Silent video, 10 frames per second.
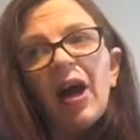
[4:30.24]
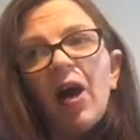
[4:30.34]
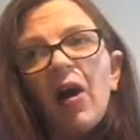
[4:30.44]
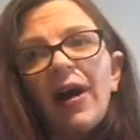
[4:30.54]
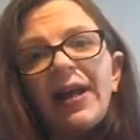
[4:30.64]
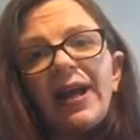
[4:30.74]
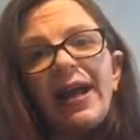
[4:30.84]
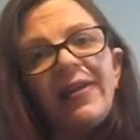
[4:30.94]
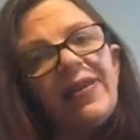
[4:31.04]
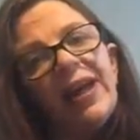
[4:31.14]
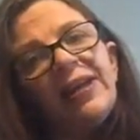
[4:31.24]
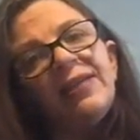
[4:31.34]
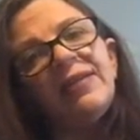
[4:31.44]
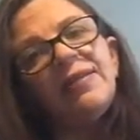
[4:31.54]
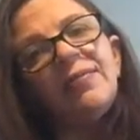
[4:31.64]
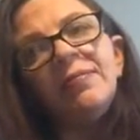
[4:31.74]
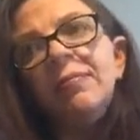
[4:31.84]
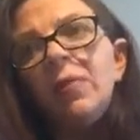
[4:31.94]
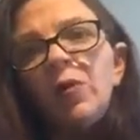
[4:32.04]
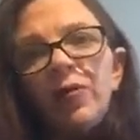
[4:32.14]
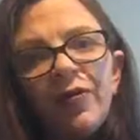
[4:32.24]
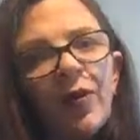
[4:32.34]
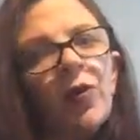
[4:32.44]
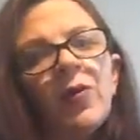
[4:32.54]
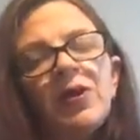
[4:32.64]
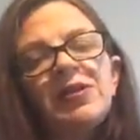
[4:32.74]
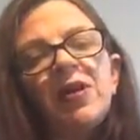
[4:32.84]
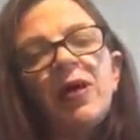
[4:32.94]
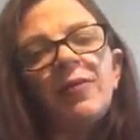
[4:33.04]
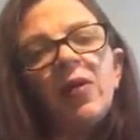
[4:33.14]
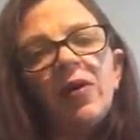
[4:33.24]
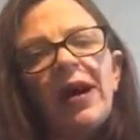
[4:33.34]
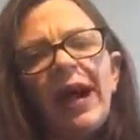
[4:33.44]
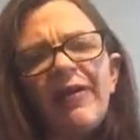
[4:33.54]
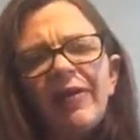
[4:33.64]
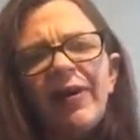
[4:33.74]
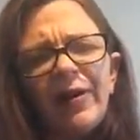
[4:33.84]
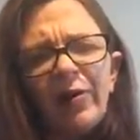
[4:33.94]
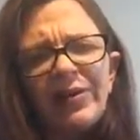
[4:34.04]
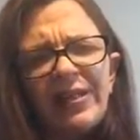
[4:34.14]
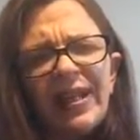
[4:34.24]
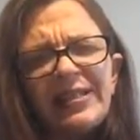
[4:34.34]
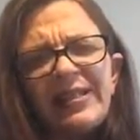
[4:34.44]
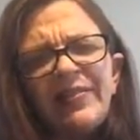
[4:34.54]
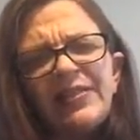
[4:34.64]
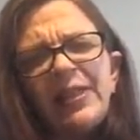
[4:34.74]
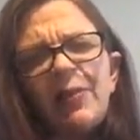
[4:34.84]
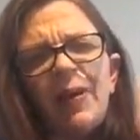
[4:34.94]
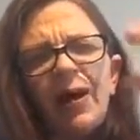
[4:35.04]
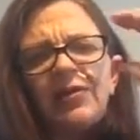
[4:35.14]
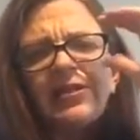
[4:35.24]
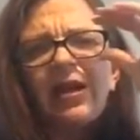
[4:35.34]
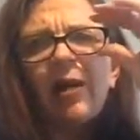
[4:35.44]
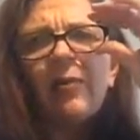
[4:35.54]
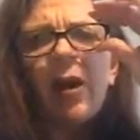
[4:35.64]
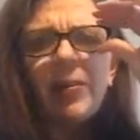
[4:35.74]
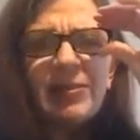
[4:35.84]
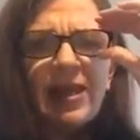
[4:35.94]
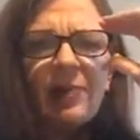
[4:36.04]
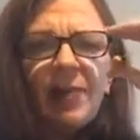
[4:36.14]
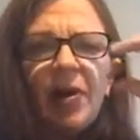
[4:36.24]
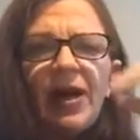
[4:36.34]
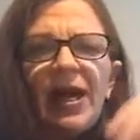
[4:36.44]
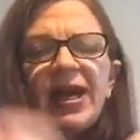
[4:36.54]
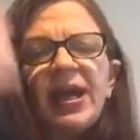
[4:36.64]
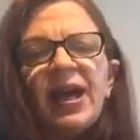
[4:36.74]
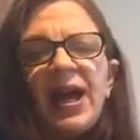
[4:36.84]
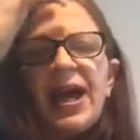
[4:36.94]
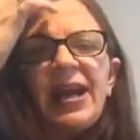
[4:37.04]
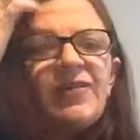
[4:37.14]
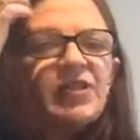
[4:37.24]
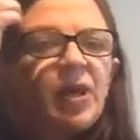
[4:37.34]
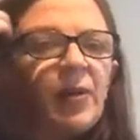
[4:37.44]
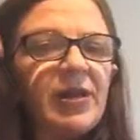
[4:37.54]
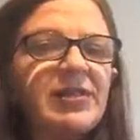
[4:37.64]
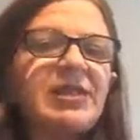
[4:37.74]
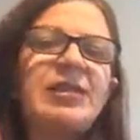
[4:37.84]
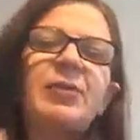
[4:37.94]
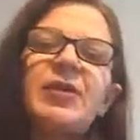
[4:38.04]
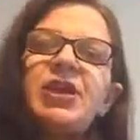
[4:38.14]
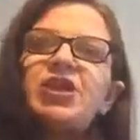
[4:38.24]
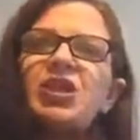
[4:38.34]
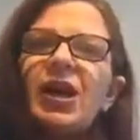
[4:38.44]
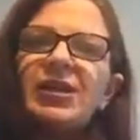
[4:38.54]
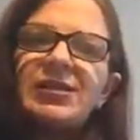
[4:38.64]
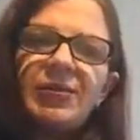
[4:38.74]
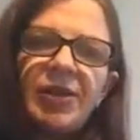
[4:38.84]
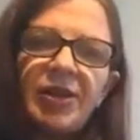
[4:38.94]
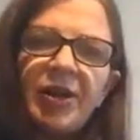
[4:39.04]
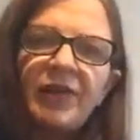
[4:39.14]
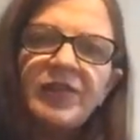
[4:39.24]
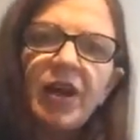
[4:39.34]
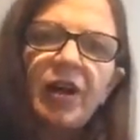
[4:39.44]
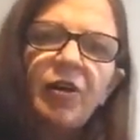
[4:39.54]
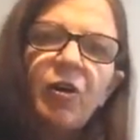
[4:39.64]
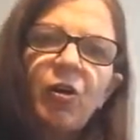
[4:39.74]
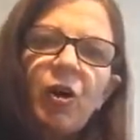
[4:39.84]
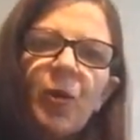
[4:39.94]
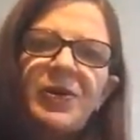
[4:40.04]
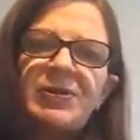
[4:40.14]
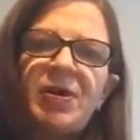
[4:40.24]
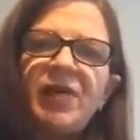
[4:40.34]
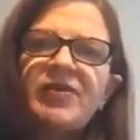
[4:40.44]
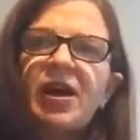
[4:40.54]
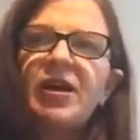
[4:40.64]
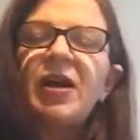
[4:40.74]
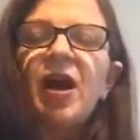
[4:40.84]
I can then move forward. I'm not carrying around all this negativity about it. I'm not upset by it. And every time I see somebody share something that I've done or copy something I've done,